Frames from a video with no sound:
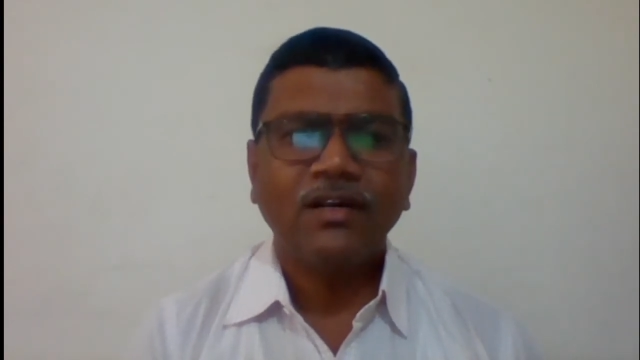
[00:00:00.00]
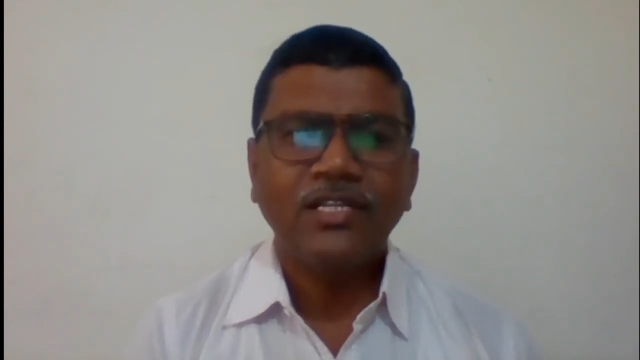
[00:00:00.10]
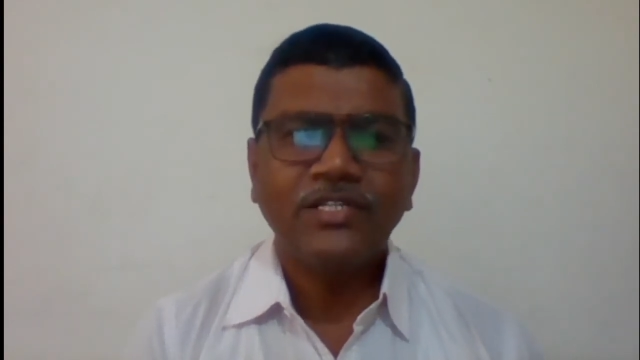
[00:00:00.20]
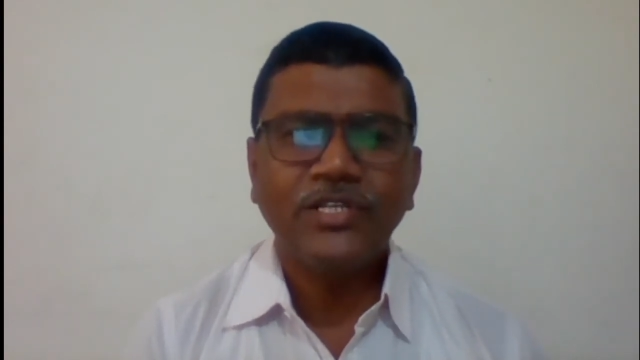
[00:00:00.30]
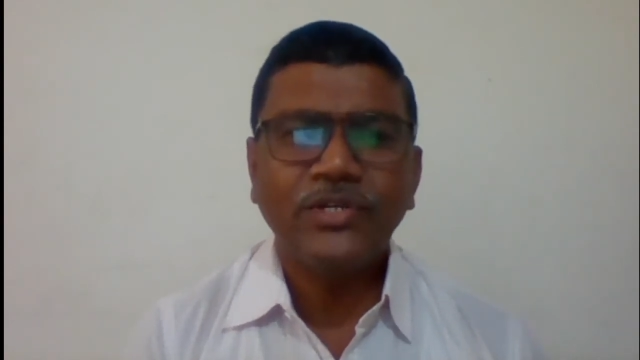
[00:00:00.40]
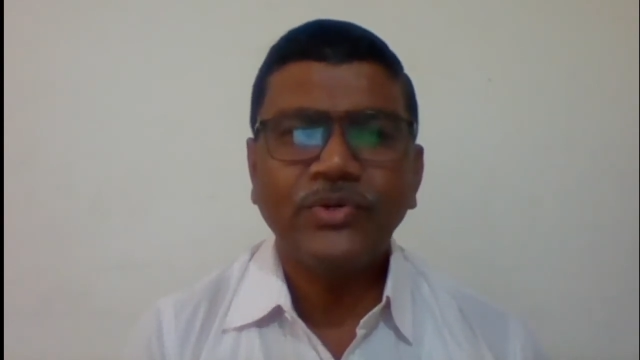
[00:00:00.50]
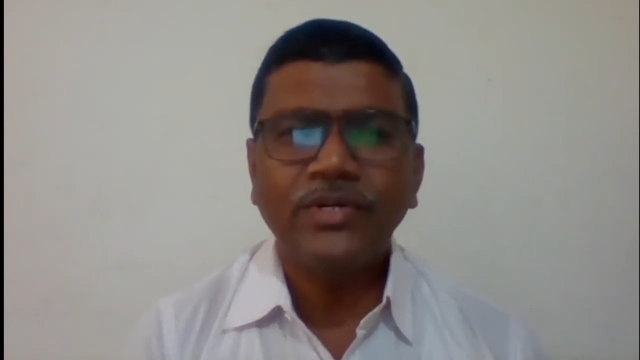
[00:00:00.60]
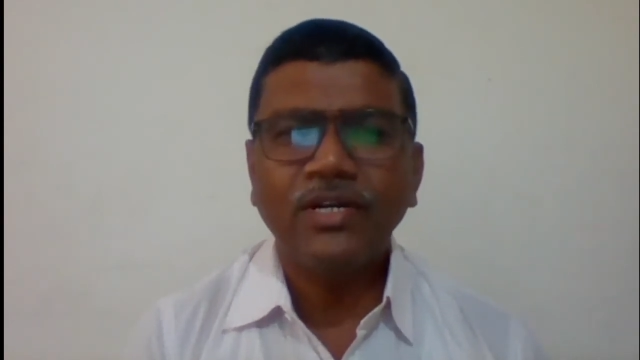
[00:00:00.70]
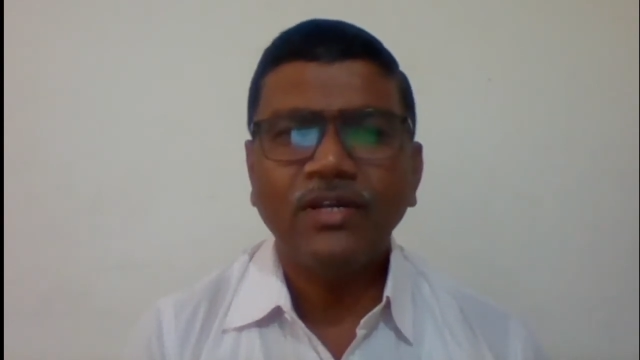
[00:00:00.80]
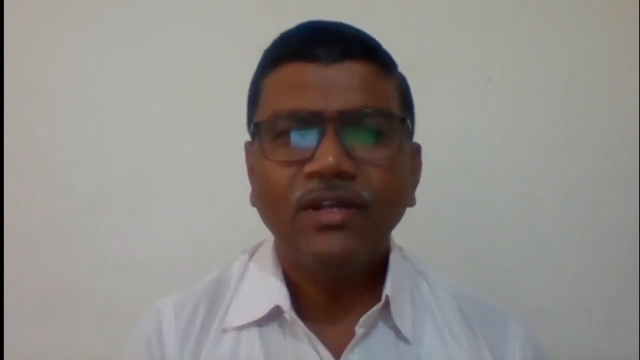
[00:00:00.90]

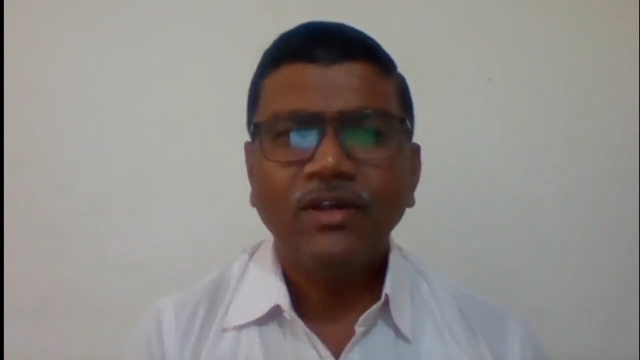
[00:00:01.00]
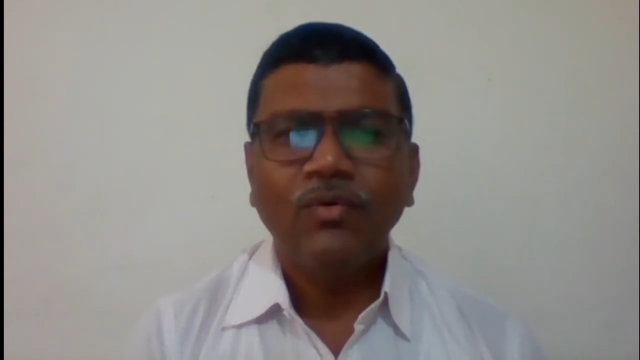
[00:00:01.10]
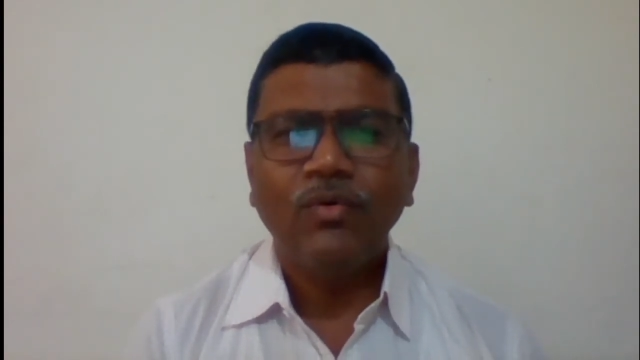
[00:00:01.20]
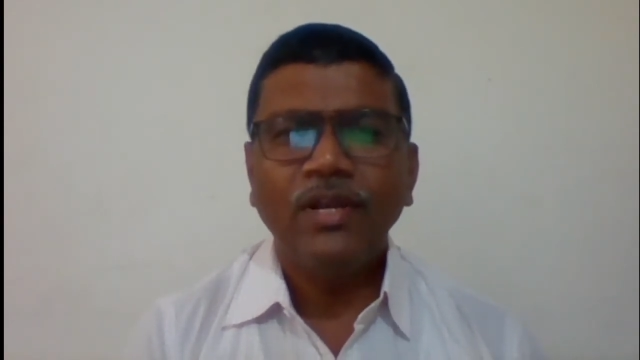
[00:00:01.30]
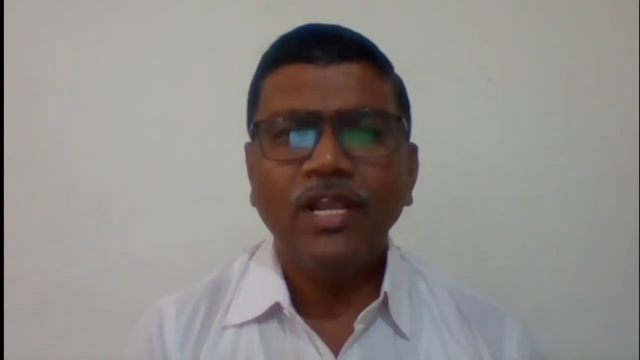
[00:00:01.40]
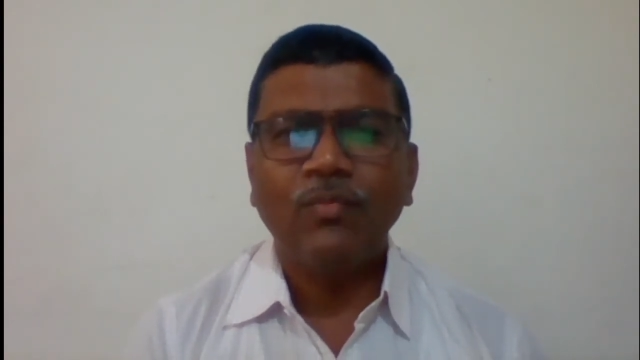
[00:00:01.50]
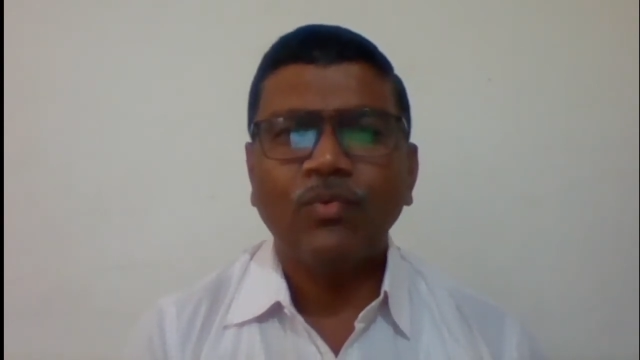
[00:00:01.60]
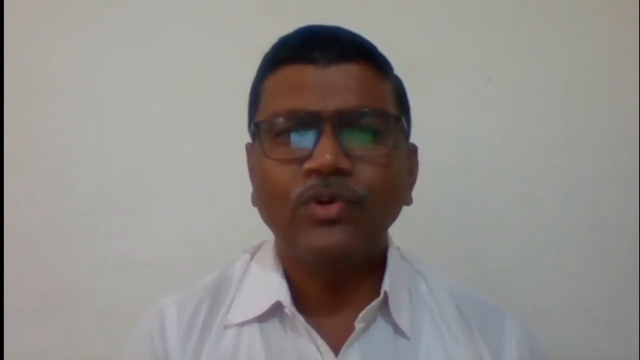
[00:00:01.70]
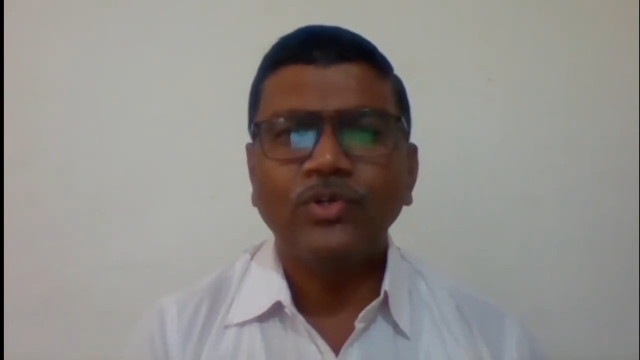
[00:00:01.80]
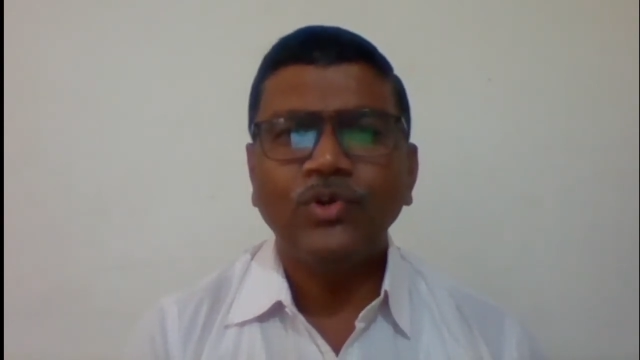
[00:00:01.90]
constituted only
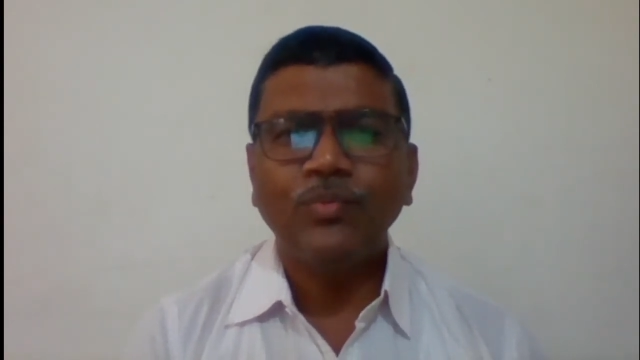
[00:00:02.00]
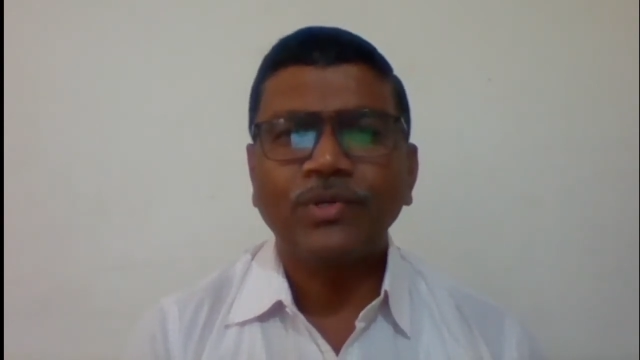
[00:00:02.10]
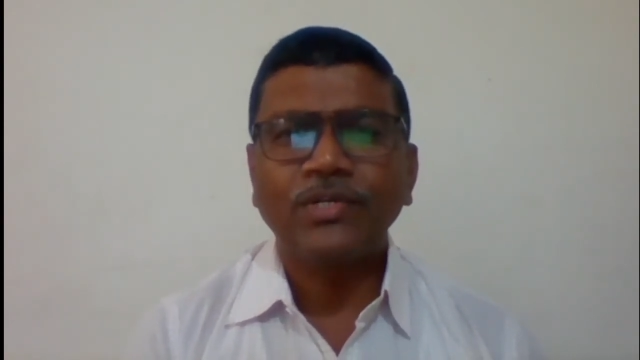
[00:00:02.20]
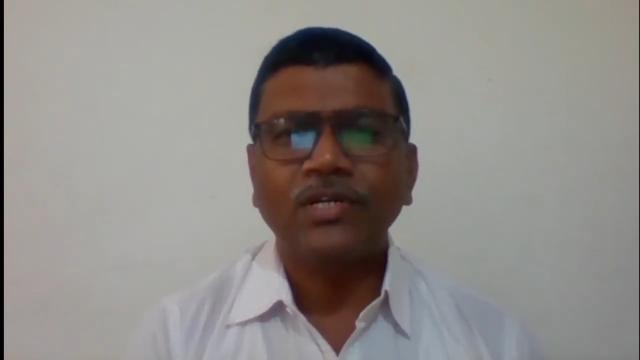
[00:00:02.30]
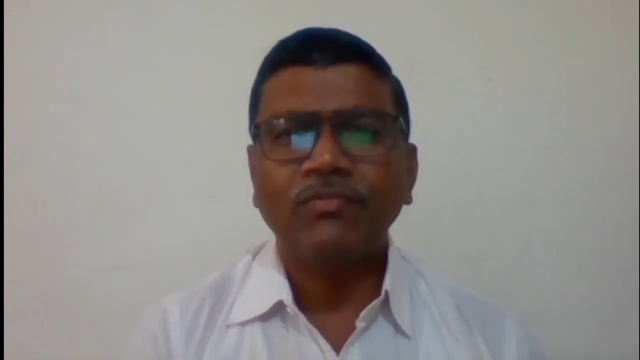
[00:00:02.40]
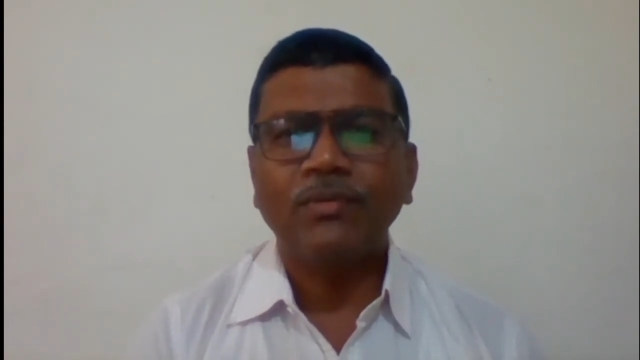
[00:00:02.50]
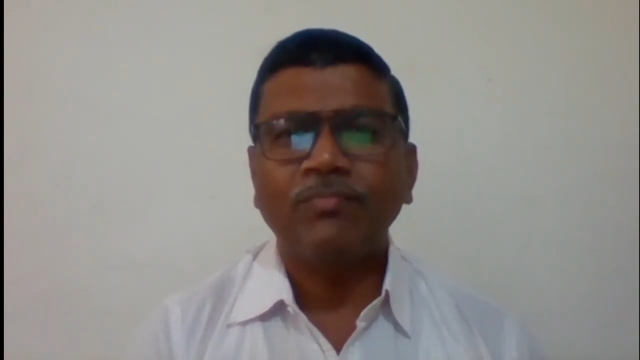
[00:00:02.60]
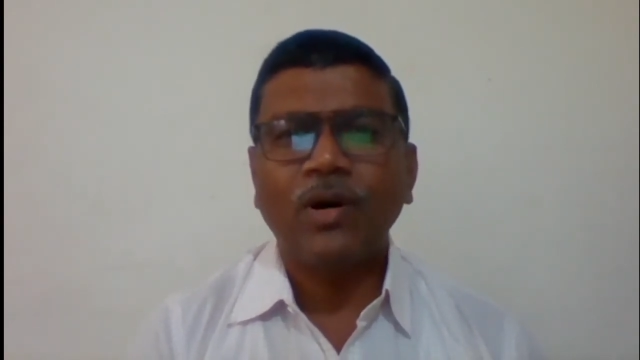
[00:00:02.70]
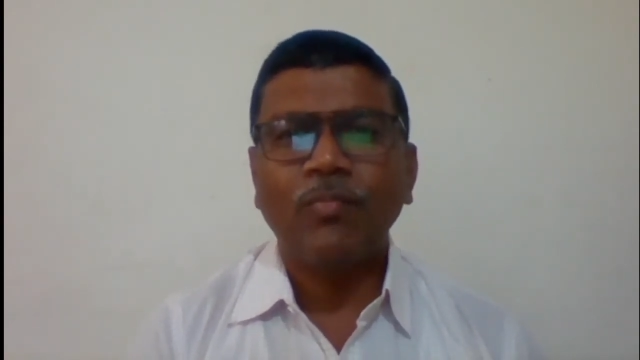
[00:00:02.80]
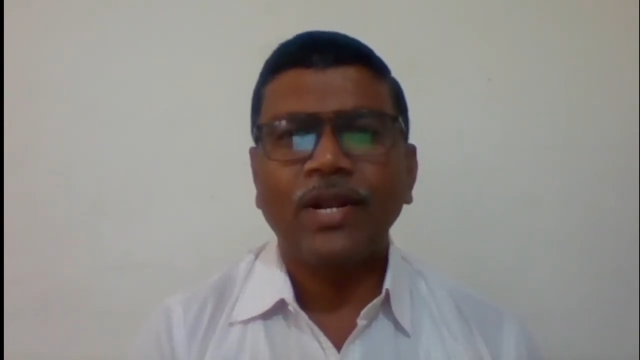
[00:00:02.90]
about 2% of the
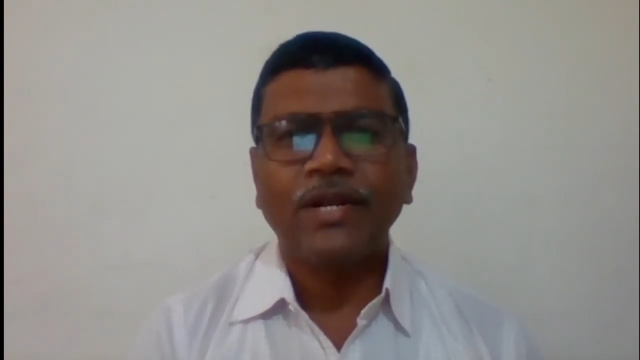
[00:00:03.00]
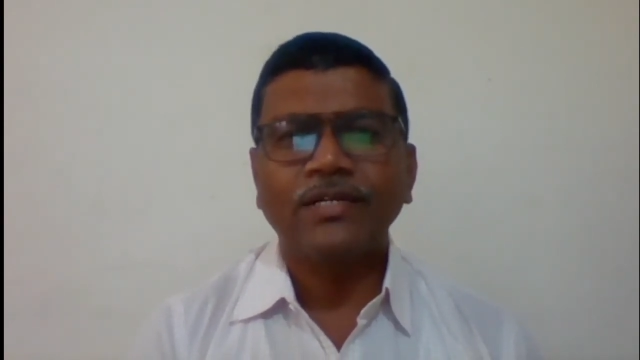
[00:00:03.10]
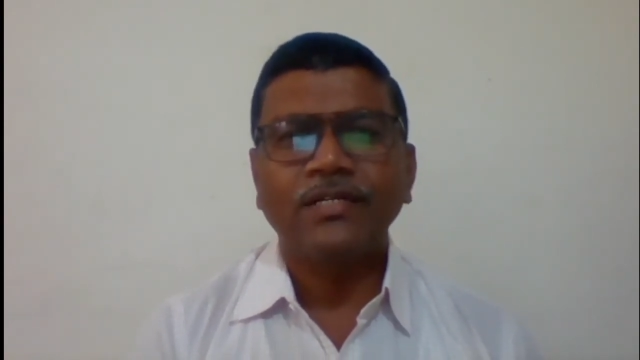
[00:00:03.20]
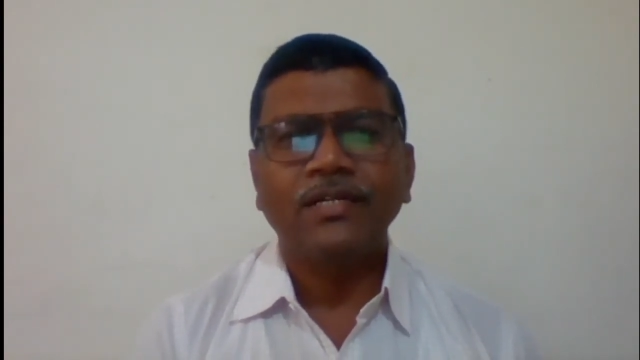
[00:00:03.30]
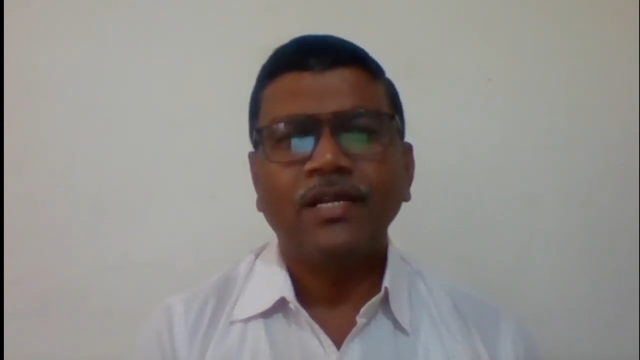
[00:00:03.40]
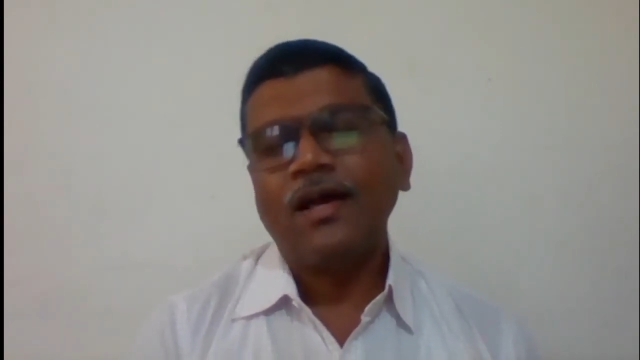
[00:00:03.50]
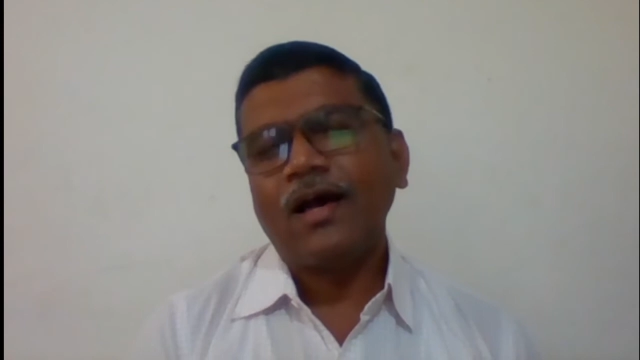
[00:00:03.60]
population